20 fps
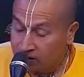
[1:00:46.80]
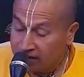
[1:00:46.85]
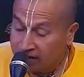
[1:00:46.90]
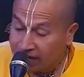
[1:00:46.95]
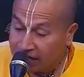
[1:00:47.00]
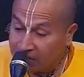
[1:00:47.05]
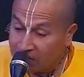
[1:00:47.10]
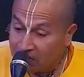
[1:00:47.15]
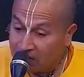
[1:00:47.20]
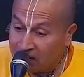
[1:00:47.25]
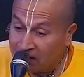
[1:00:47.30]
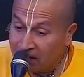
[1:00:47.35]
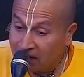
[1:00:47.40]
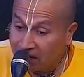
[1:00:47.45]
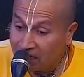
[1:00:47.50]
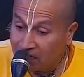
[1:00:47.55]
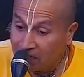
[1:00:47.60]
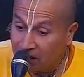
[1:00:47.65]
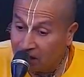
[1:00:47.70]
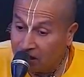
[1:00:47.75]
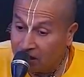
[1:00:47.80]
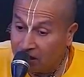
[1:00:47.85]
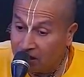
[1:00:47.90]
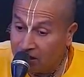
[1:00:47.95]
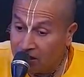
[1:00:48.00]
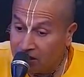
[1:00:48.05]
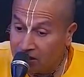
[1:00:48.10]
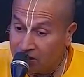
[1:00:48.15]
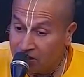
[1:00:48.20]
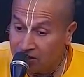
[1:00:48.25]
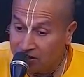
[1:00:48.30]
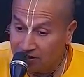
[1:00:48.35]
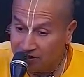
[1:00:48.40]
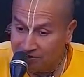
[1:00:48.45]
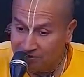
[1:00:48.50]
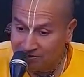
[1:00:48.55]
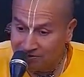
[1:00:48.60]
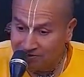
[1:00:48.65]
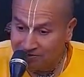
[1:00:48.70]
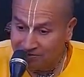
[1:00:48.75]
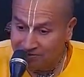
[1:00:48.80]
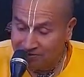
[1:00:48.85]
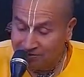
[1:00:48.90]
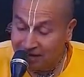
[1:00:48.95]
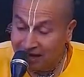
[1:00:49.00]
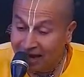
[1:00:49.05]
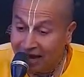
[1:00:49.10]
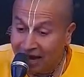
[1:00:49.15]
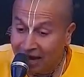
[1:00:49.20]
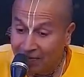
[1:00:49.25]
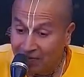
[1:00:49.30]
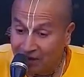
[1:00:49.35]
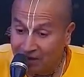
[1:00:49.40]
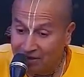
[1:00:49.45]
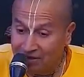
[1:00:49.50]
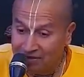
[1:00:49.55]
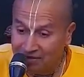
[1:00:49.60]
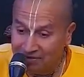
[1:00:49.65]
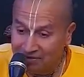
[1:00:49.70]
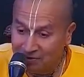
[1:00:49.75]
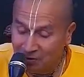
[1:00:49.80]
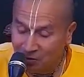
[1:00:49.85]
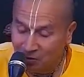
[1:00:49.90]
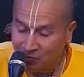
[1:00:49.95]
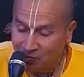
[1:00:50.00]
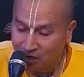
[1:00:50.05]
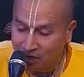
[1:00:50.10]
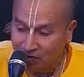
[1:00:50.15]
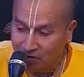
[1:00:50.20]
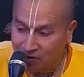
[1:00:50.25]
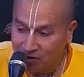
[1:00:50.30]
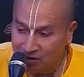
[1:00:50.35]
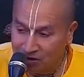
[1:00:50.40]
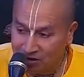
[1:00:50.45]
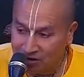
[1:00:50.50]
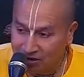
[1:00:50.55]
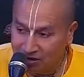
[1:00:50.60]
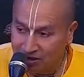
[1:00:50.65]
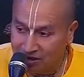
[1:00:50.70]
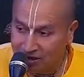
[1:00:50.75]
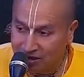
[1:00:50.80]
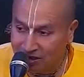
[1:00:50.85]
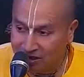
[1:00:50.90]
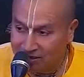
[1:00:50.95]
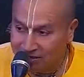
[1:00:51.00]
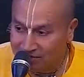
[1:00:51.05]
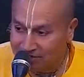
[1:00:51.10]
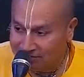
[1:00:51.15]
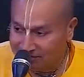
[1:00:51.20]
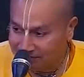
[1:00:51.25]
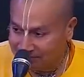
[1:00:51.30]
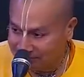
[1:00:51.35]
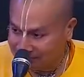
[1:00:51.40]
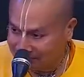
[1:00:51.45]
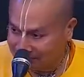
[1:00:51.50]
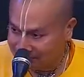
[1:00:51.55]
That became the culture, the habit of Ramachandra Khan.